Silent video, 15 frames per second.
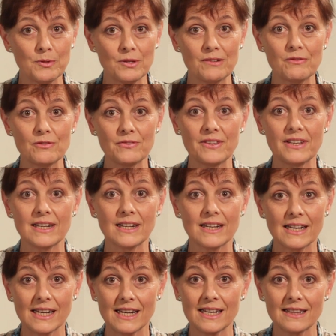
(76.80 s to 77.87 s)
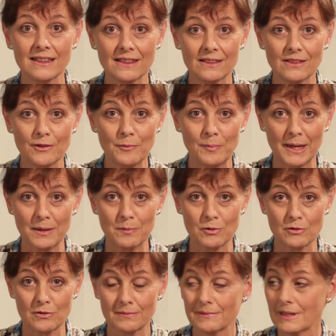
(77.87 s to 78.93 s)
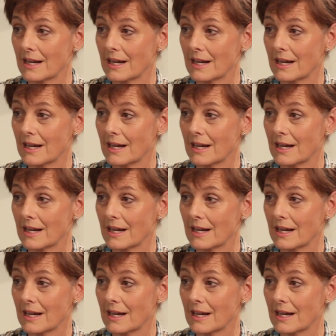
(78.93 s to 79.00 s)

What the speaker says: beautiful thing in the Bible.